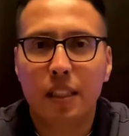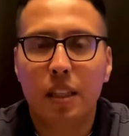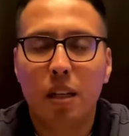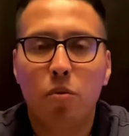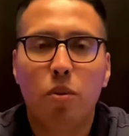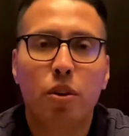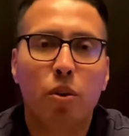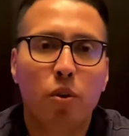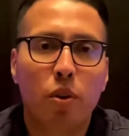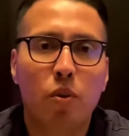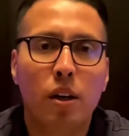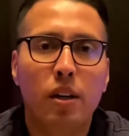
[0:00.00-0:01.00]
where you're
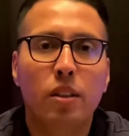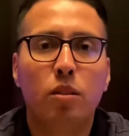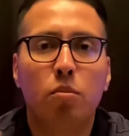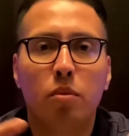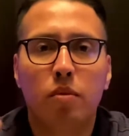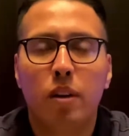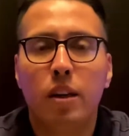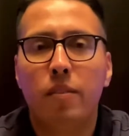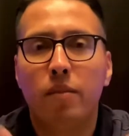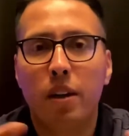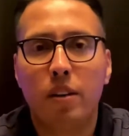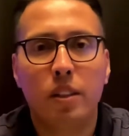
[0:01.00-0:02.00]
required to provide
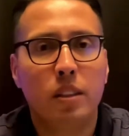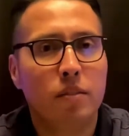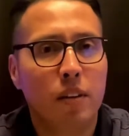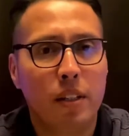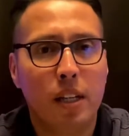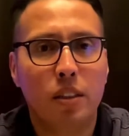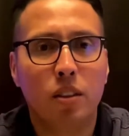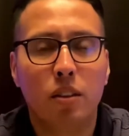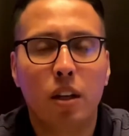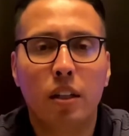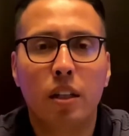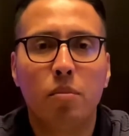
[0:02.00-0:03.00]
various financial
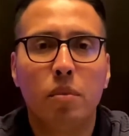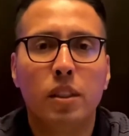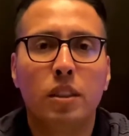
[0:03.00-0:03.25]
documents,